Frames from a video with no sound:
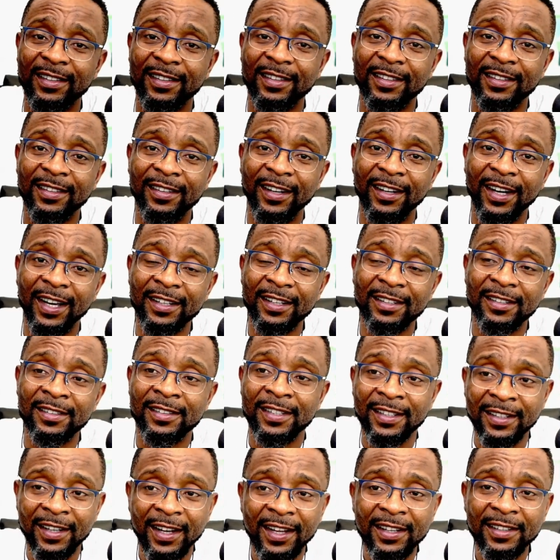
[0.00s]
right?
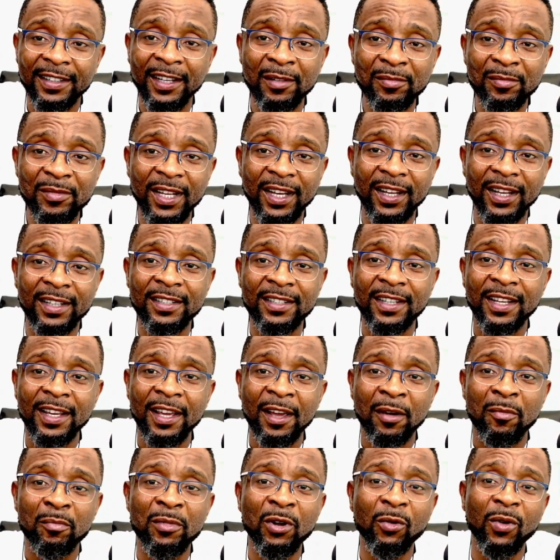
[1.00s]
Deny them that.
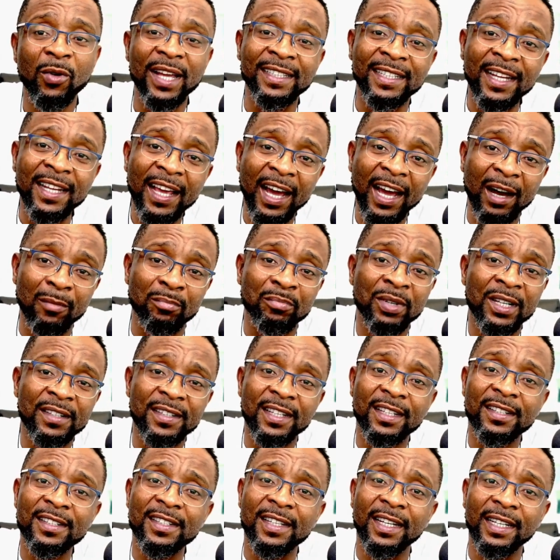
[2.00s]
Meanwhile, they are busy
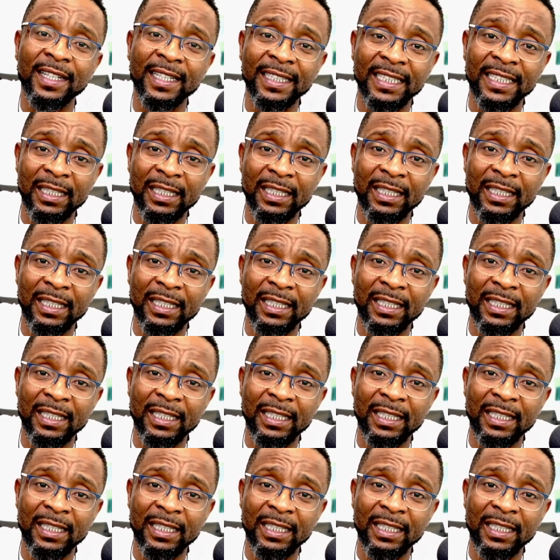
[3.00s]
stealing the